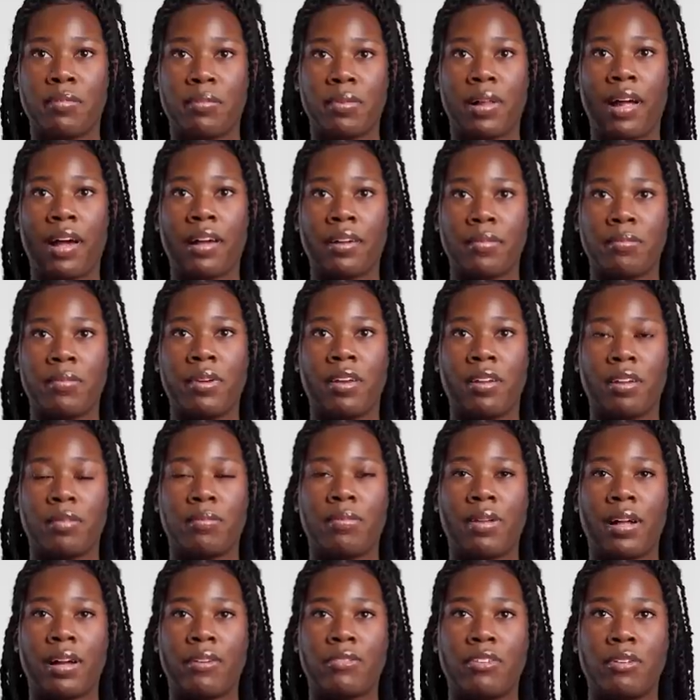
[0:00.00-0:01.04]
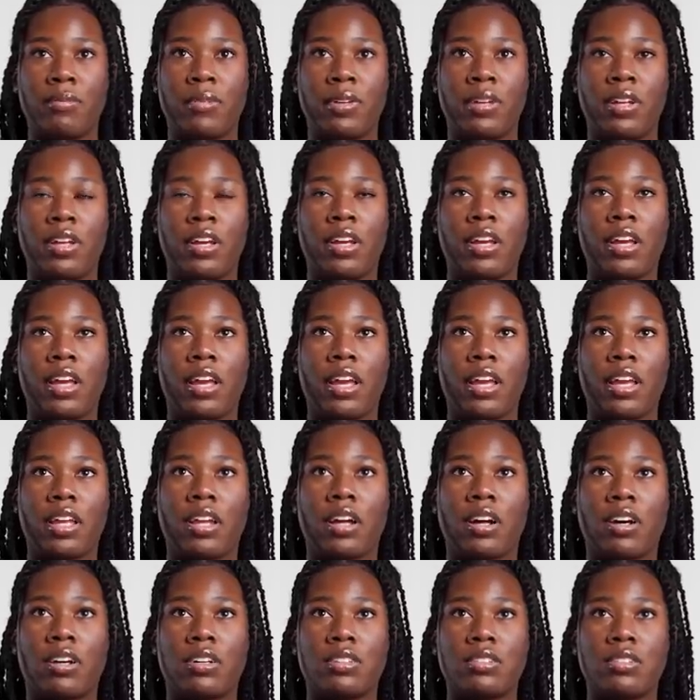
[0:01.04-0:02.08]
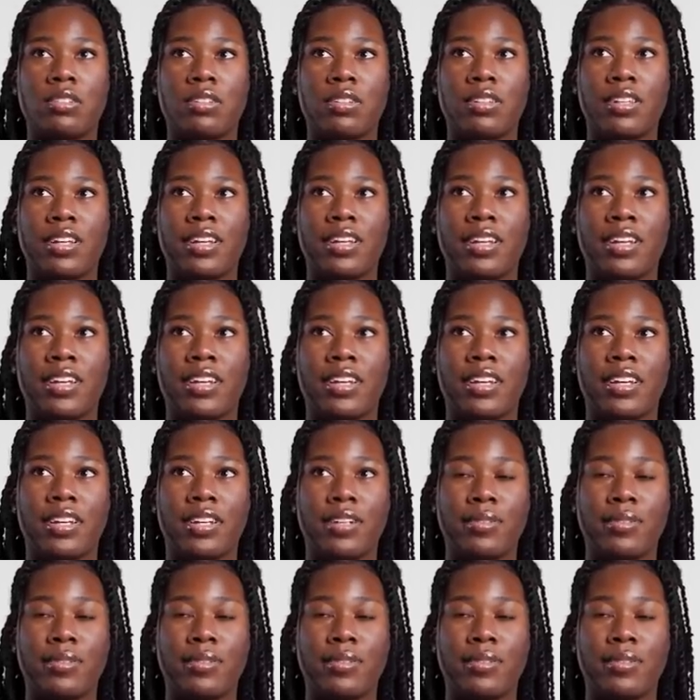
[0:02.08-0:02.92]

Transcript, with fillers: black men and black women. And I also think